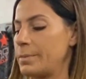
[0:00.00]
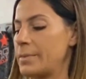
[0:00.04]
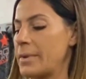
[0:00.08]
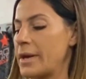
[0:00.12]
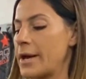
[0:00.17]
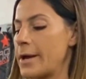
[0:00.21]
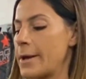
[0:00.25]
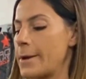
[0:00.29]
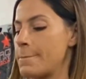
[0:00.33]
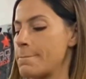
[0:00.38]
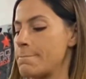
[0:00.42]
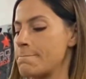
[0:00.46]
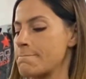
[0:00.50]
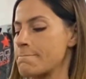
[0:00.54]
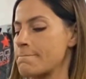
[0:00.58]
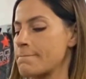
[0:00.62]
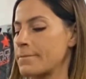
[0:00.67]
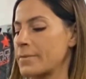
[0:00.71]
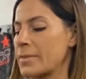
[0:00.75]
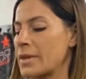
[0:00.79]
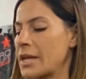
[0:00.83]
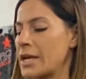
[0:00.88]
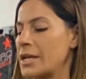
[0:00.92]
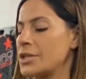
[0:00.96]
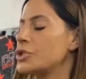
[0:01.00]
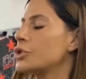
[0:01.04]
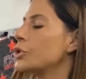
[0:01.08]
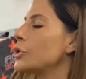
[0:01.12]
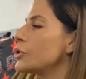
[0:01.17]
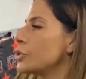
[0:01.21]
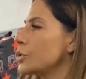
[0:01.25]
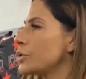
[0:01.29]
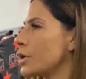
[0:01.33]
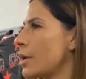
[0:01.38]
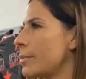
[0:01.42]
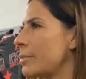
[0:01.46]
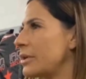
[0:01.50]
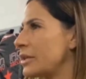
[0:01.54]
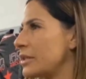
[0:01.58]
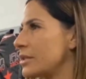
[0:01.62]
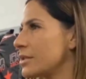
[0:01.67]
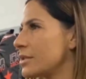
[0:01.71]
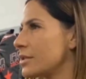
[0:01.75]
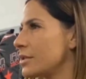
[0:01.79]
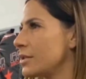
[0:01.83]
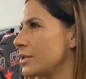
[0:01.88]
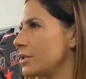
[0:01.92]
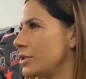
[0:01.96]
um, assert your
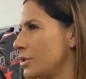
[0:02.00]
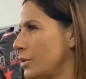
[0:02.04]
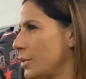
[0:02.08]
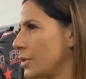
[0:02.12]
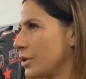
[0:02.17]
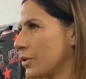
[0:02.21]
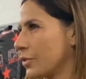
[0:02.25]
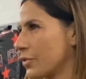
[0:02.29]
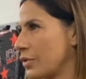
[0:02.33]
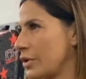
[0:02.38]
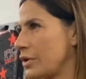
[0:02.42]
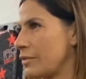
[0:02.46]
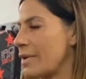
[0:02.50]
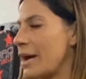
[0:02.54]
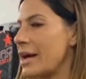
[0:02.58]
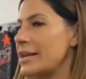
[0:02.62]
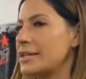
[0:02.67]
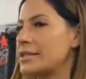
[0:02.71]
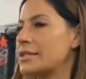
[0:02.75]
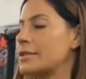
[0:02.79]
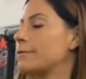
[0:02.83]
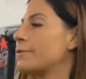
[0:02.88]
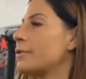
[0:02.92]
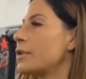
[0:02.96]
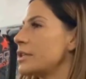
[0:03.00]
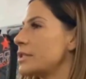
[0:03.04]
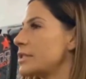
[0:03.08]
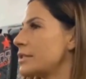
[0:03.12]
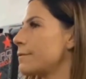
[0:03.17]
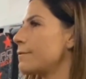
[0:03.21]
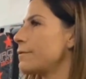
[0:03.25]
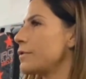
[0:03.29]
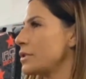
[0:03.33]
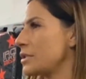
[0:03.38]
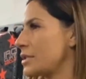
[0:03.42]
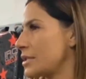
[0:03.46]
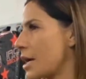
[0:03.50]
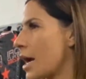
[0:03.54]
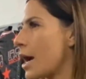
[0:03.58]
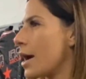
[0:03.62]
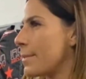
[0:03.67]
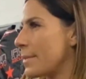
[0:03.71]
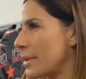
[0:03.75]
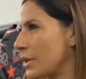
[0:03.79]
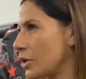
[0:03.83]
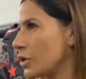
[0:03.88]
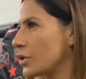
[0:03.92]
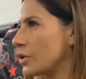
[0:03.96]
dominance to a degree, right? It's, the, it's the first
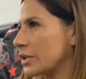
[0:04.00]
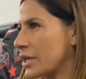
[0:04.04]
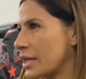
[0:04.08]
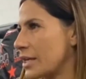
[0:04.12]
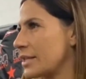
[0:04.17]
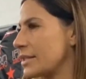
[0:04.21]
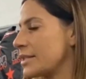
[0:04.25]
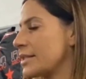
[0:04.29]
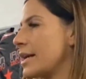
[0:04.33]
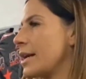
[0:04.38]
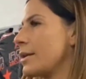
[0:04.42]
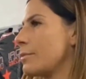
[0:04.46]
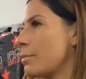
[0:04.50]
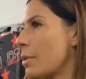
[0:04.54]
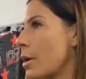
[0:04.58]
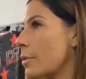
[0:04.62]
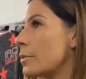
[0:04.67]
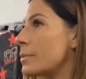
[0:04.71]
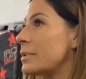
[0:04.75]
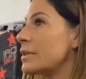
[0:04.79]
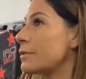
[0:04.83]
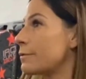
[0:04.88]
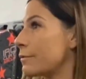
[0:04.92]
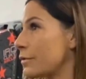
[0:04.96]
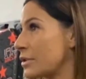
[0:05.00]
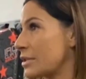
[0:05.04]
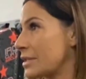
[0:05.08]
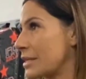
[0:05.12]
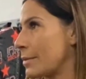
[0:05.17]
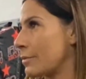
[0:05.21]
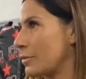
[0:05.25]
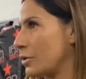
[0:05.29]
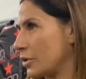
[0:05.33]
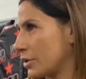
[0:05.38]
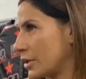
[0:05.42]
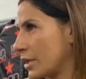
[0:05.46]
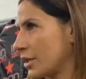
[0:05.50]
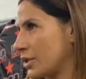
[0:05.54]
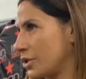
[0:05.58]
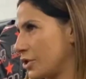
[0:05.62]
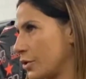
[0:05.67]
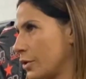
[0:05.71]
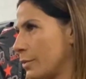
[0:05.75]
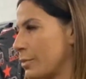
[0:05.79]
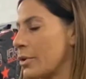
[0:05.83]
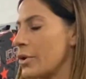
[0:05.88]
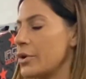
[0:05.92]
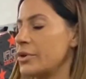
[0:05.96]
time that you're looking inside, probably the first time you're looking into
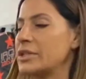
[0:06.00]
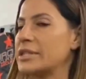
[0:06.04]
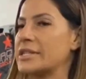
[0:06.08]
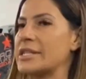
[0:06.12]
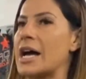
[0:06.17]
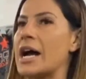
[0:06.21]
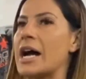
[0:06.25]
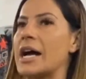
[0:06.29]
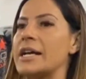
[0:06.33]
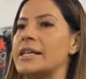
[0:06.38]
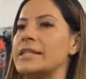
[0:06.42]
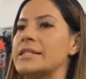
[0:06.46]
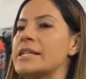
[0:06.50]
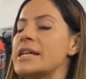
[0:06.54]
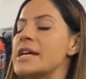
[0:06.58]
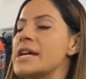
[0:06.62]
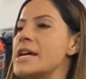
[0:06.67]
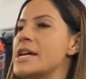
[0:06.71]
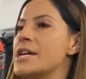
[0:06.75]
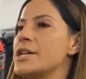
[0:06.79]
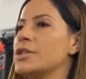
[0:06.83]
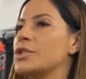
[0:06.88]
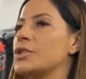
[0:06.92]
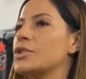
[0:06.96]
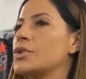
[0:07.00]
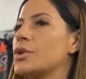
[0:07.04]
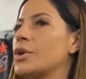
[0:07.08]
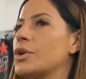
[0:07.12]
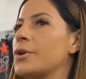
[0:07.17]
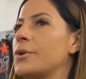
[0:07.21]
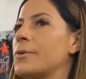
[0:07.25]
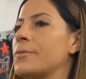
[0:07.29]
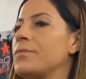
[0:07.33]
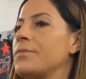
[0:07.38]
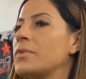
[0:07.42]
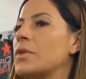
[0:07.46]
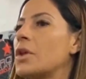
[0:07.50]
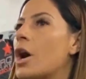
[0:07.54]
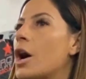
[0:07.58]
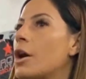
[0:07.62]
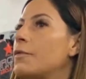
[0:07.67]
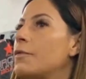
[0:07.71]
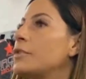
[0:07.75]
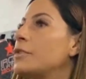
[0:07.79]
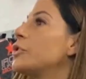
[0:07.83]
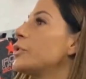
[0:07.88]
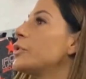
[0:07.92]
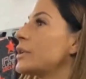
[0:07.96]
your opponent's eyes. So
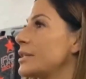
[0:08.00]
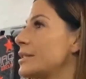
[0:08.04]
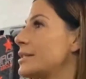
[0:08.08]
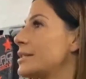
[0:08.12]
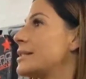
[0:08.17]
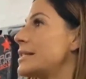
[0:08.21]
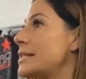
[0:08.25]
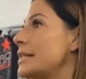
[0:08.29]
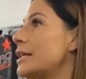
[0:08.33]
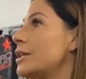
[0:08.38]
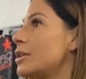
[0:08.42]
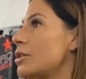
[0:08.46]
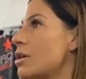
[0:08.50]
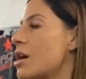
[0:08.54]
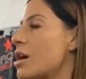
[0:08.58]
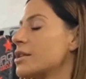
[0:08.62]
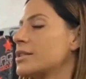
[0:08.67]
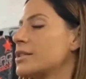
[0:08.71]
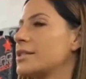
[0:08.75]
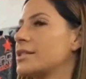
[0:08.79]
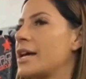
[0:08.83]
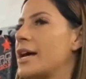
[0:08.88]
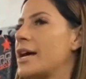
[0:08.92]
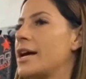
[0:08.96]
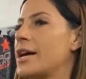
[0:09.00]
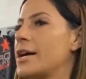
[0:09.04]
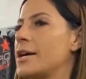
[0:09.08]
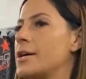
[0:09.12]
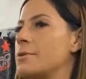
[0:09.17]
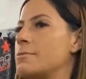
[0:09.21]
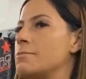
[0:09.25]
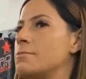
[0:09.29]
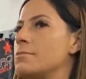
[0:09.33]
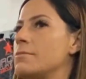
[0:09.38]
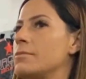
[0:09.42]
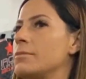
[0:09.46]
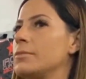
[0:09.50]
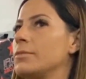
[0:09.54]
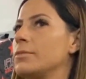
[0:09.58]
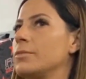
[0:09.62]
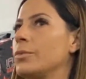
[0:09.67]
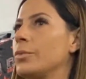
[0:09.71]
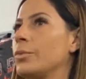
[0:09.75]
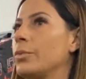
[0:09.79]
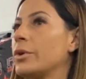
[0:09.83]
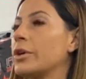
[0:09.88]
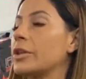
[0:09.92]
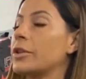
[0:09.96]
often you can see a lot. Um,
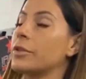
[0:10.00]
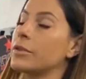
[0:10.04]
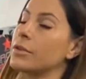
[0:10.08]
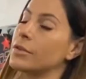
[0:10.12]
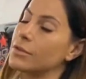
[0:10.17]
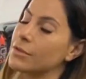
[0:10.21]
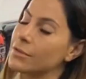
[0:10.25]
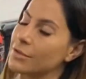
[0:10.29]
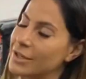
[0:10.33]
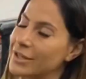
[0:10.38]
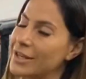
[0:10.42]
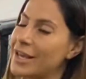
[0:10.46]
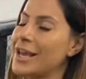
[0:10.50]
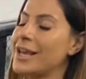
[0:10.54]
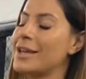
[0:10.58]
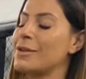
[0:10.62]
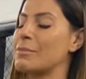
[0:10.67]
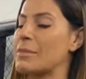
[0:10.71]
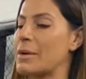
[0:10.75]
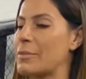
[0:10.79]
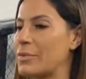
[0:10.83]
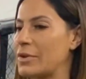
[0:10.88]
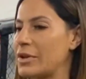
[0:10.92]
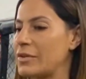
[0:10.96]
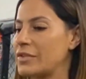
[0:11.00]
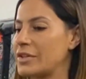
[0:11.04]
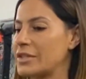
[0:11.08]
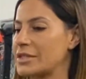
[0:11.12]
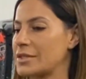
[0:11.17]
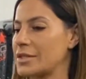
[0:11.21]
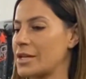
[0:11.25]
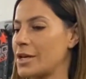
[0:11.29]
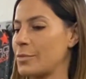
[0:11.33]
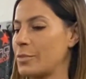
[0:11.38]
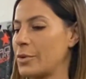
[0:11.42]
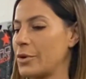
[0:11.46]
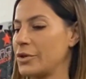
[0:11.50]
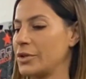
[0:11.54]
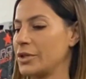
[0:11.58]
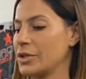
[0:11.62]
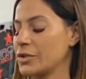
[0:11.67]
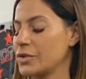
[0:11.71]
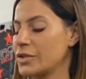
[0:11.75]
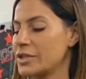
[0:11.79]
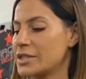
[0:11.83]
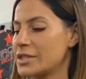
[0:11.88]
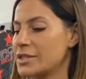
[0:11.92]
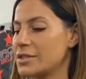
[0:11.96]
with, again, my previous opponent,
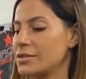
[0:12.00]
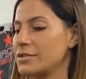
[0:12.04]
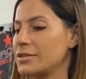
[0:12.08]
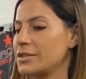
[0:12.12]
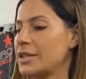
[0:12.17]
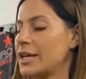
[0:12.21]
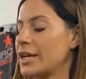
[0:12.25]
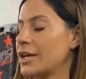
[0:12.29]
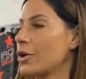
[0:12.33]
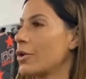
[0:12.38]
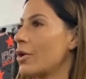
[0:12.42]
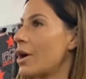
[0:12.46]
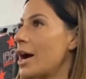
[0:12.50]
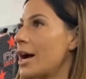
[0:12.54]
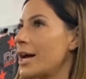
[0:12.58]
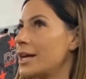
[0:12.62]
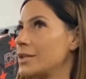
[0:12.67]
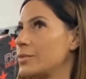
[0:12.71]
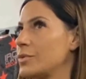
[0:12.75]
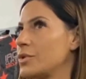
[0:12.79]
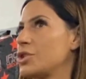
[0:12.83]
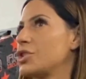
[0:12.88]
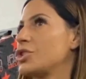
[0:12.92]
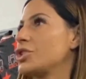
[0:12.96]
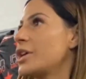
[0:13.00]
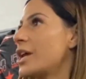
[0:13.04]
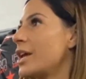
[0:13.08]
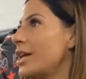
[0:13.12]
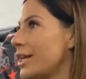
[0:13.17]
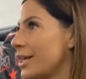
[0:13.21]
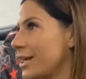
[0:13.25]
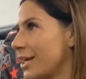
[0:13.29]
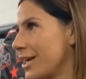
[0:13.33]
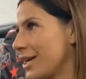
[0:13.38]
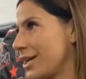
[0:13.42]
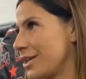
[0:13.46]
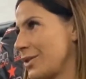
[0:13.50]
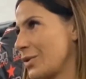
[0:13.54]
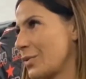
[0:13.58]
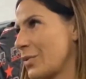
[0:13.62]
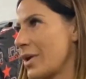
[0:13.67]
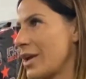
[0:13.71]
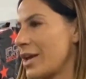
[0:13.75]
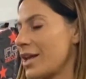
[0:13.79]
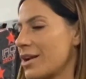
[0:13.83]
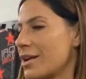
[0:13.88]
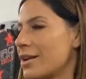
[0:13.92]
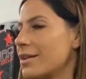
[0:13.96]
Crystal, like her eyes were shaking at the
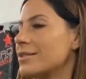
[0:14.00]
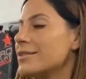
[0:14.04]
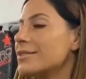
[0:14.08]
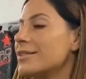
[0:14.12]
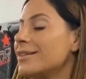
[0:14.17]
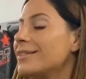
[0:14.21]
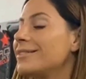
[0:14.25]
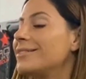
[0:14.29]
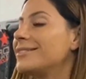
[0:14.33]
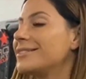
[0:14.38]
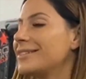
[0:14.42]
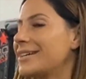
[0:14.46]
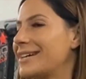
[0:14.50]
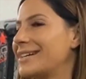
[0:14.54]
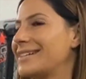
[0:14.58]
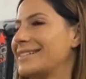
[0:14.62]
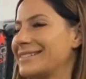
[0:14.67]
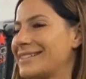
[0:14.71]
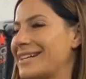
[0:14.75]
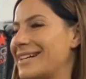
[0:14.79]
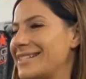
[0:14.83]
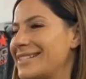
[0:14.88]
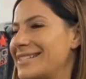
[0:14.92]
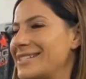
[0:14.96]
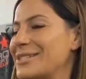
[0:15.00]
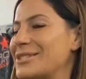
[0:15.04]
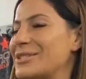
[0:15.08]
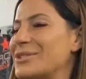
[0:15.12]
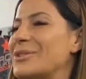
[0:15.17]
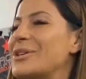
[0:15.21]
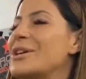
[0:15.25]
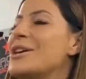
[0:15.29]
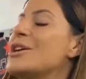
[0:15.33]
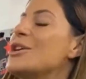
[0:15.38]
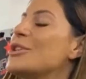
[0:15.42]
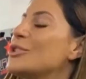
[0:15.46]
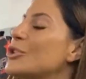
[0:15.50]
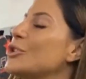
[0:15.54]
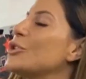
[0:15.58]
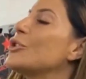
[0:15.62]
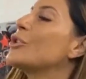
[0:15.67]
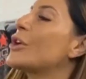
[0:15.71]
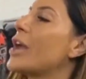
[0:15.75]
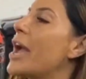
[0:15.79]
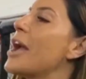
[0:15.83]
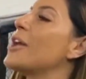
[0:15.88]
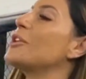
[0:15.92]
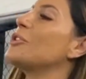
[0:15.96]
weigh in. And I was like, oh, okay, I see you. So you
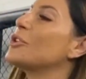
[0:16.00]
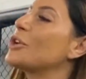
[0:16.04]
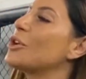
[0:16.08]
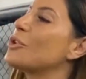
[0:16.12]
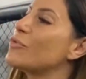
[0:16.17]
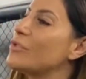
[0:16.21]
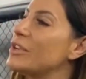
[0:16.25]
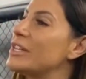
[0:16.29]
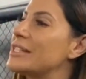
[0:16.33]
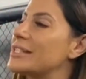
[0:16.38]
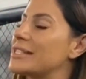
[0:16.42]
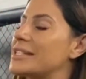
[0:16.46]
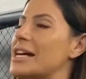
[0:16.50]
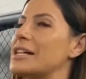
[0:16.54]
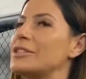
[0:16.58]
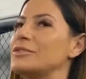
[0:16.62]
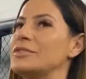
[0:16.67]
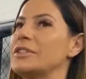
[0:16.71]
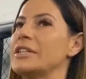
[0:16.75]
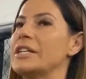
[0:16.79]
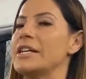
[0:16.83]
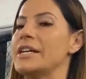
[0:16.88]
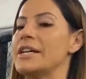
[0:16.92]
can, you can read stuff.